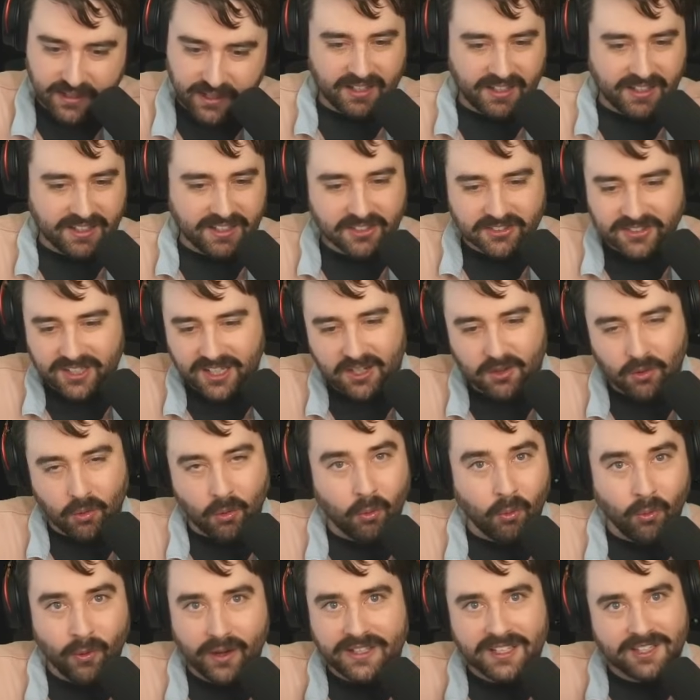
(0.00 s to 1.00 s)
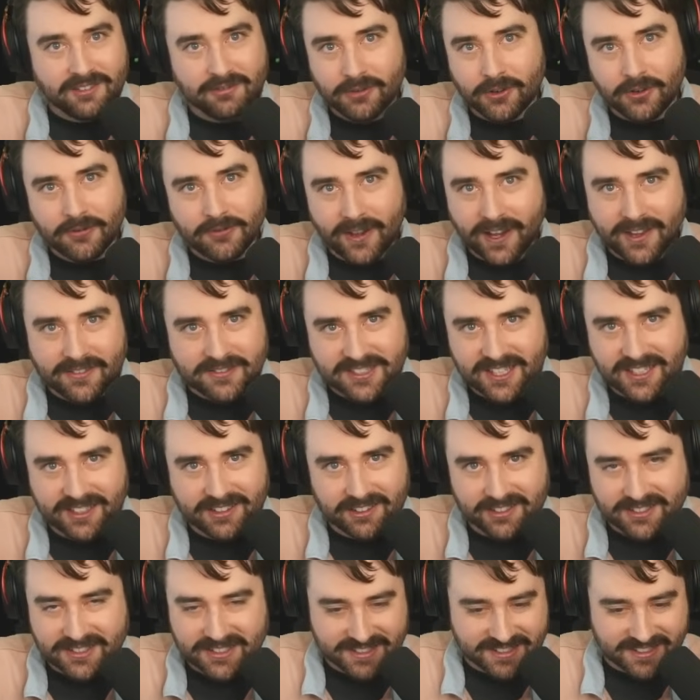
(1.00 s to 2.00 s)
And I don't think waiting for 5
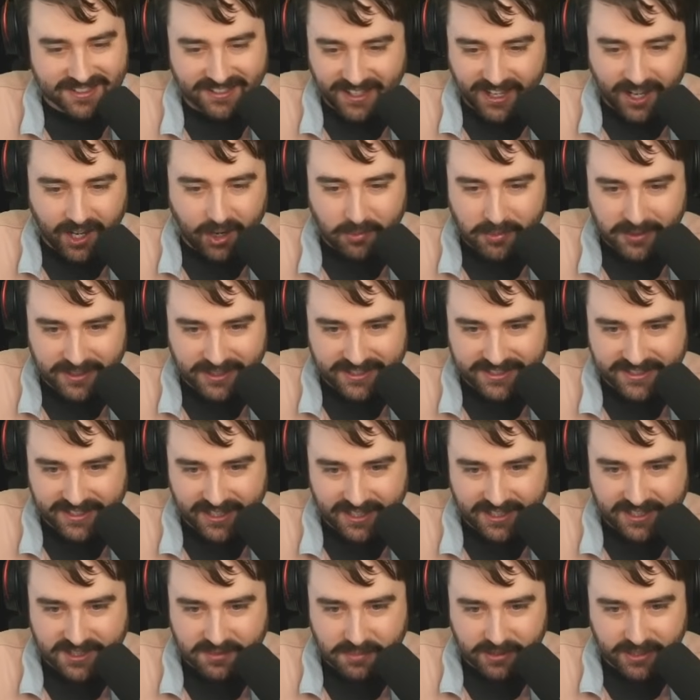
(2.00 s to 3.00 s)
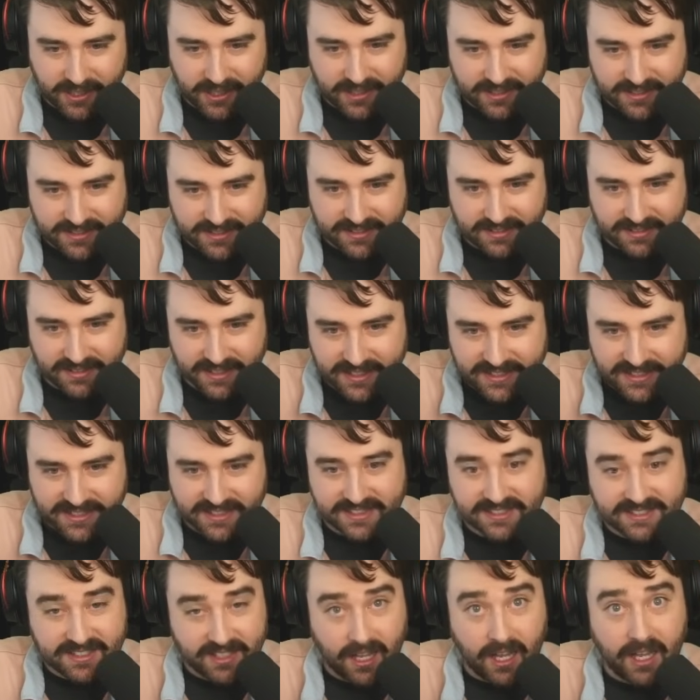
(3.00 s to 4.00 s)
Sunders is going to help in this case because this
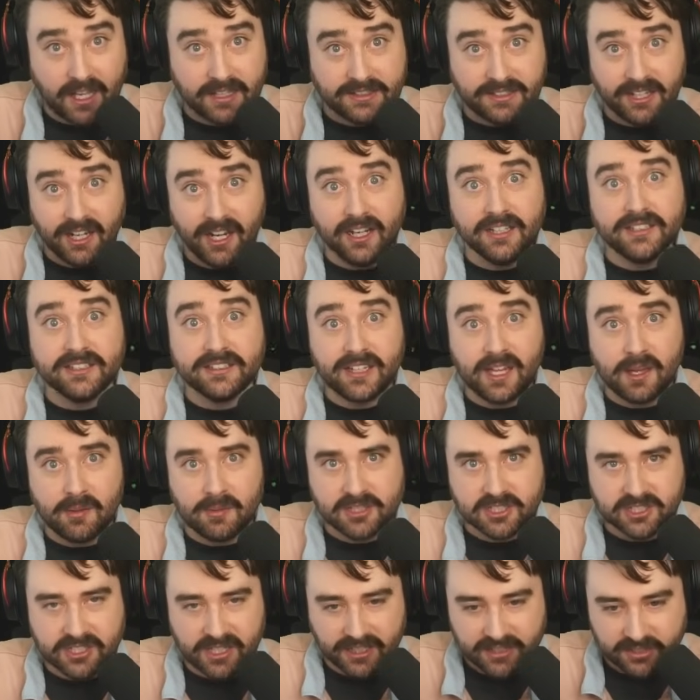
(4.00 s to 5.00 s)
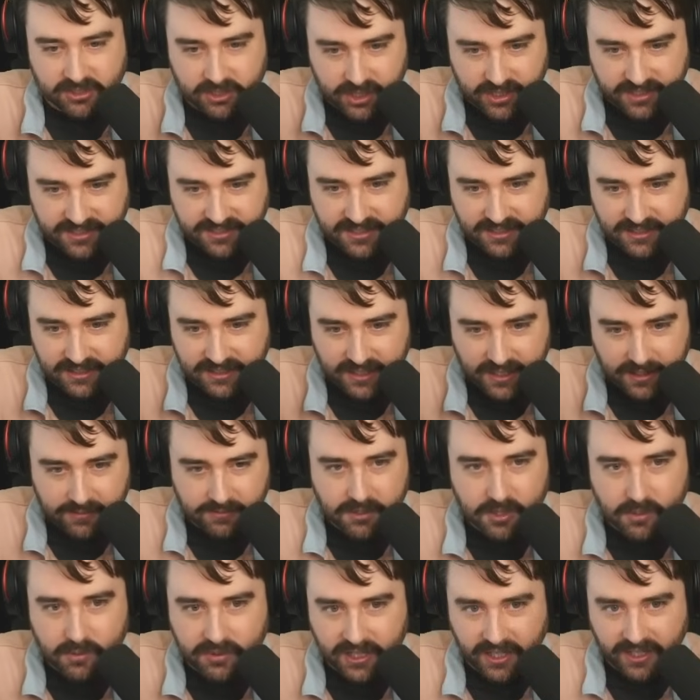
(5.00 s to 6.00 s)
is a ton of damage. Like, just to give
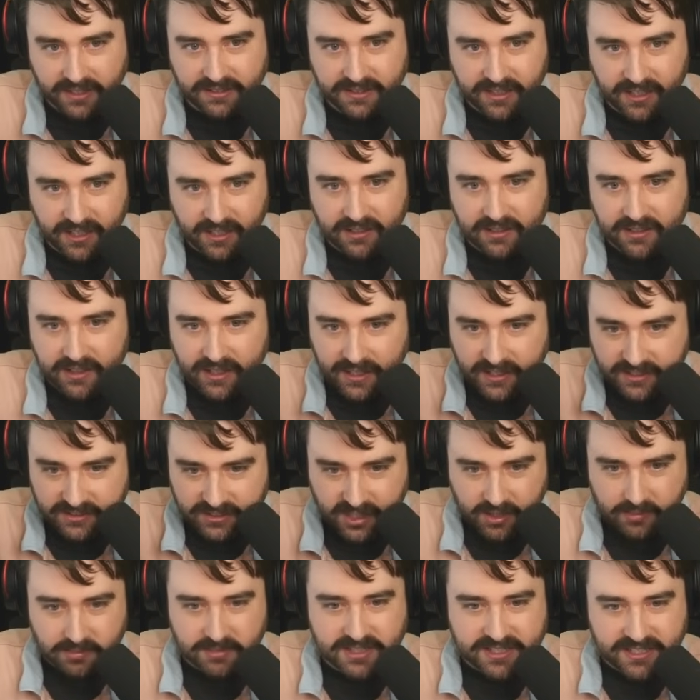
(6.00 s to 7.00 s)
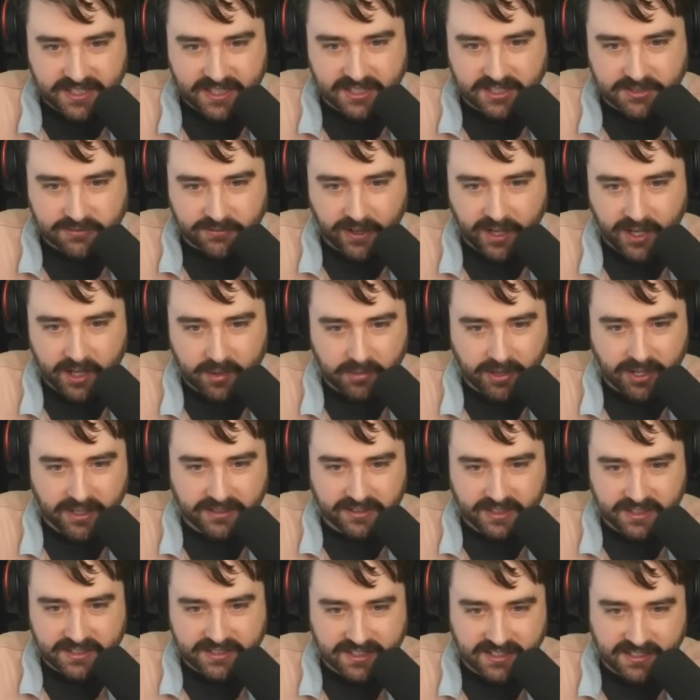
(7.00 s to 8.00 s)
you an idea, Tip to Scale's Fire Breath
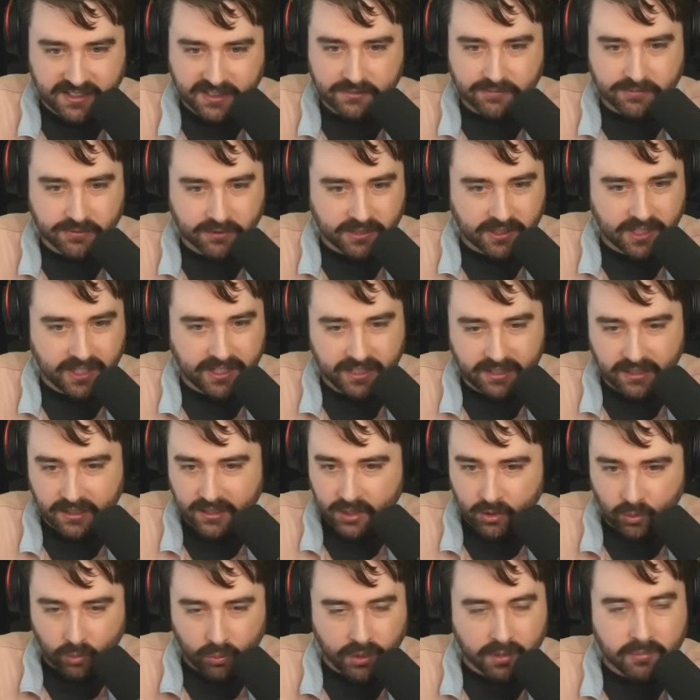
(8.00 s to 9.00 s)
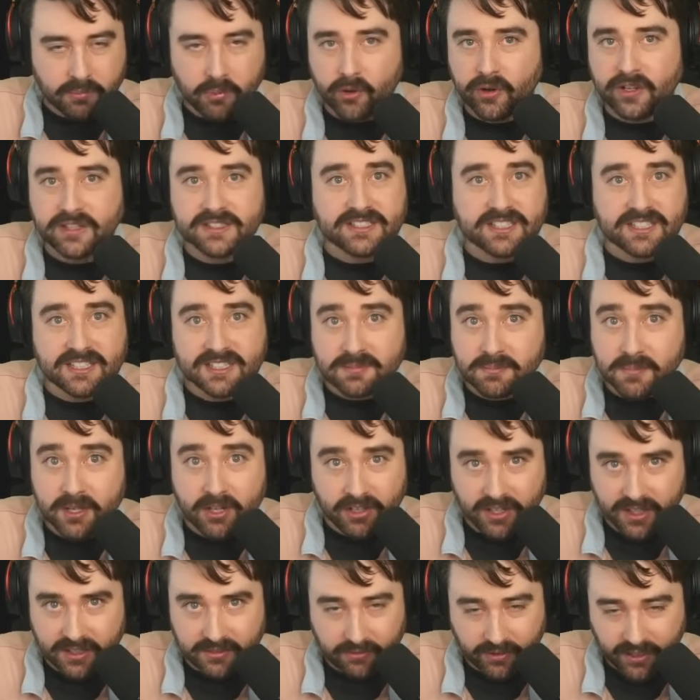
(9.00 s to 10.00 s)
is hitting for like 1.6
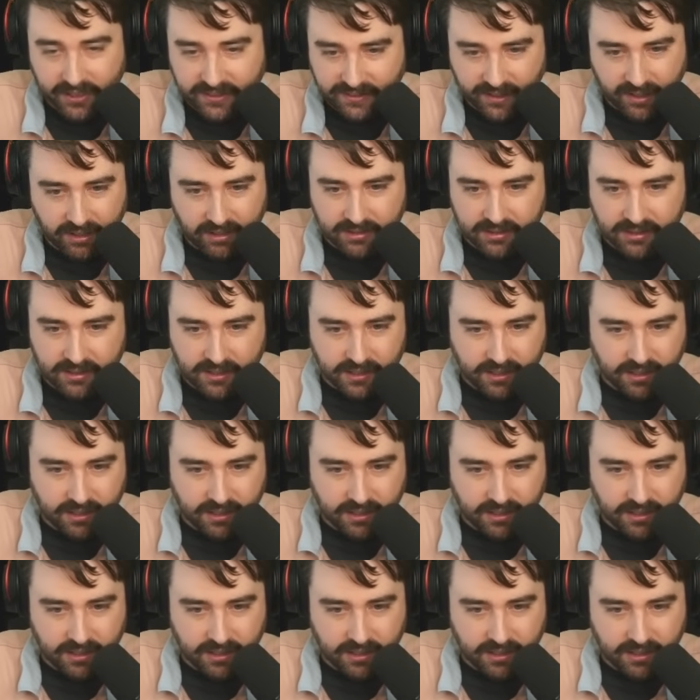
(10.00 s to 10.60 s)
million right now.